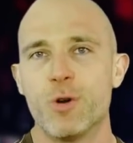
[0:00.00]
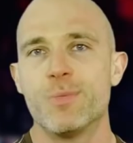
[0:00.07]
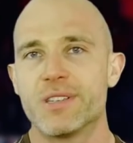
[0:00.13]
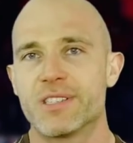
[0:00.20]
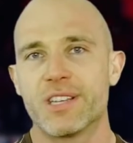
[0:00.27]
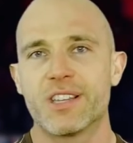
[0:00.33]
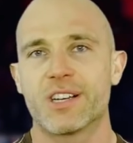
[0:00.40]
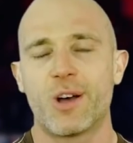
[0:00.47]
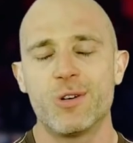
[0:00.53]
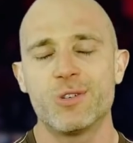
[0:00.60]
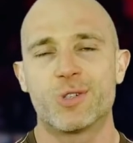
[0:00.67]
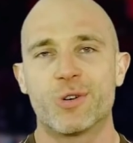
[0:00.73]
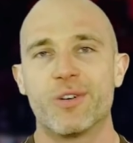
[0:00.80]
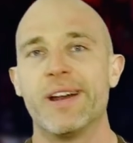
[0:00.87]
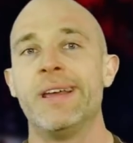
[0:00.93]
rumors to the
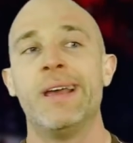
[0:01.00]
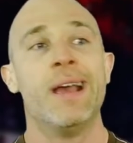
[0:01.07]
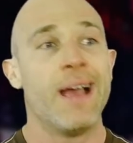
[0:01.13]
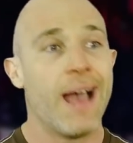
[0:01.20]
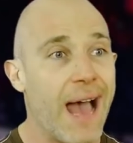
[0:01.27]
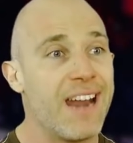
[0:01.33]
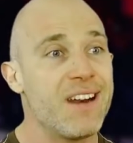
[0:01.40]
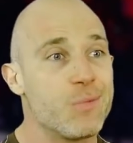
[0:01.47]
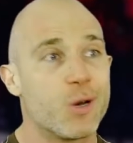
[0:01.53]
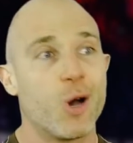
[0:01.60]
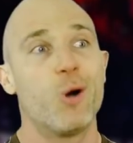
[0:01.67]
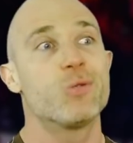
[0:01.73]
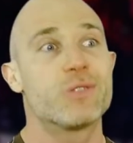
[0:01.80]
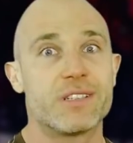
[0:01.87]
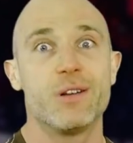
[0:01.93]
contrary, Adam
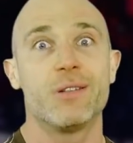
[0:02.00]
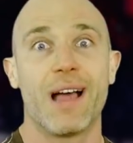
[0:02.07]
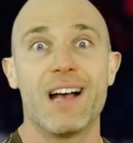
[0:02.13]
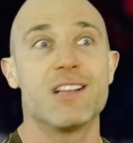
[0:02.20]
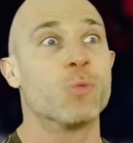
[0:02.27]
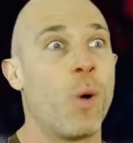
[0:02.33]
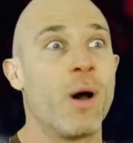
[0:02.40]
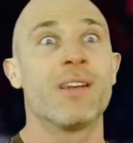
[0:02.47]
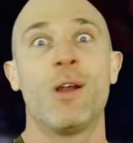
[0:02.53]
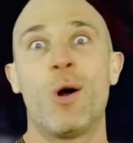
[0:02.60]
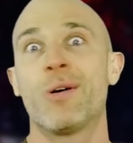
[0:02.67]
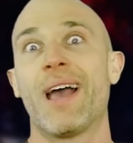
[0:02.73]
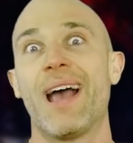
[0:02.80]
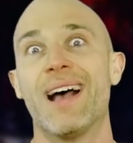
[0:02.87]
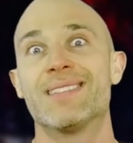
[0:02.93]
Cole still has one
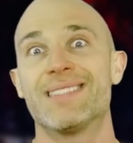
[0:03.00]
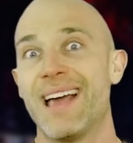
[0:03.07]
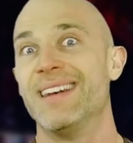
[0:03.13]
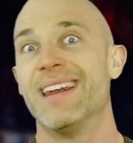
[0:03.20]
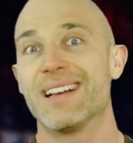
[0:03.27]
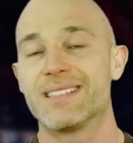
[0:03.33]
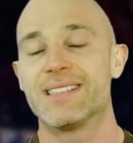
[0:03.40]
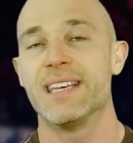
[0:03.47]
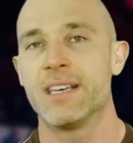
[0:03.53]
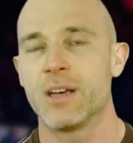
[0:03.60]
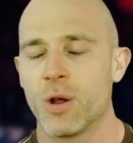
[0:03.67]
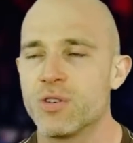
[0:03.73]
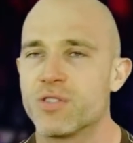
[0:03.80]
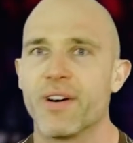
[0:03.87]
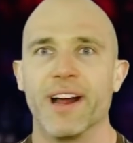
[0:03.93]
long-ass NXT
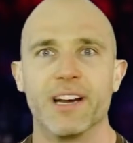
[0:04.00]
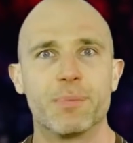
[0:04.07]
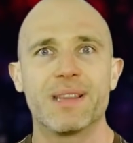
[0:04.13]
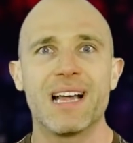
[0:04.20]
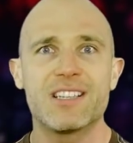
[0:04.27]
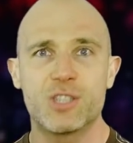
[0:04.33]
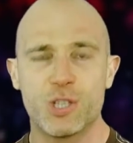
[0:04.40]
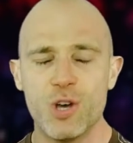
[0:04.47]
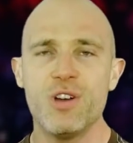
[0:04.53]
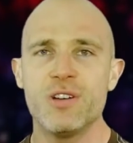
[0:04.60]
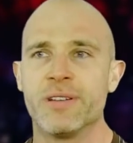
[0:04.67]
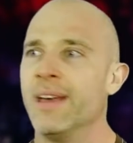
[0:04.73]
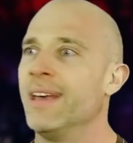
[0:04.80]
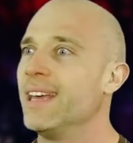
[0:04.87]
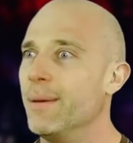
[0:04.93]
contract. But that's
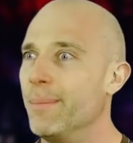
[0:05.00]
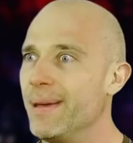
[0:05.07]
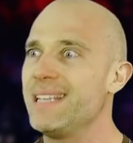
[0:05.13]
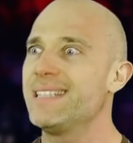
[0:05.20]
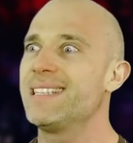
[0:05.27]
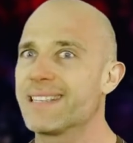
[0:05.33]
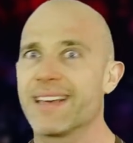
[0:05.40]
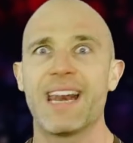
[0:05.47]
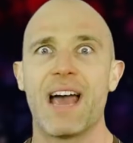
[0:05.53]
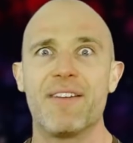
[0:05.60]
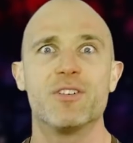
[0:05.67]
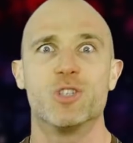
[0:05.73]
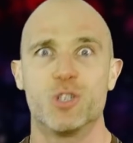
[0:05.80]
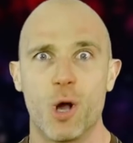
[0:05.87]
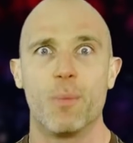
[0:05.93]
good. It means he's going to
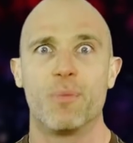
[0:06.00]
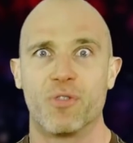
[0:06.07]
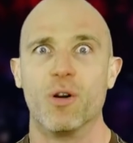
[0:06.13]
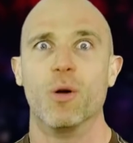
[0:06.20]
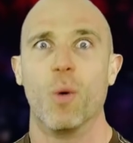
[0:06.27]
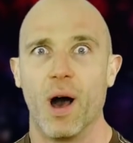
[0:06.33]
have a job for a